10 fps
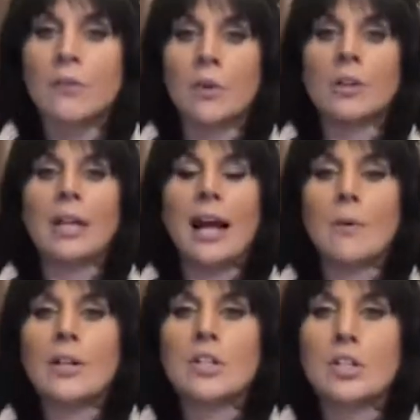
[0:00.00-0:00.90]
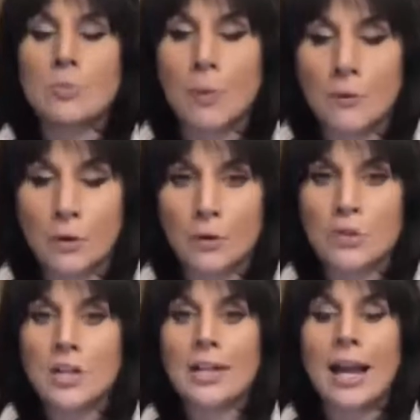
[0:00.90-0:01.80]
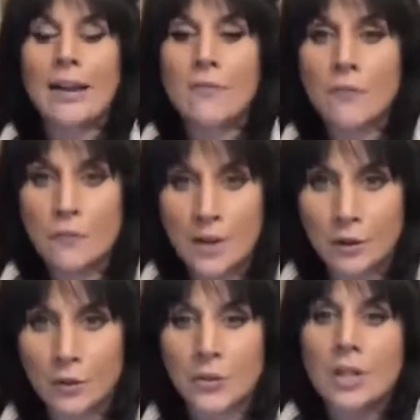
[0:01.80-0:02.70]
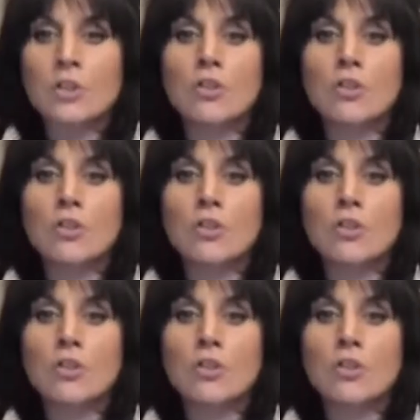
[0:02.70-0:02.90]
for allowing such perversion and filth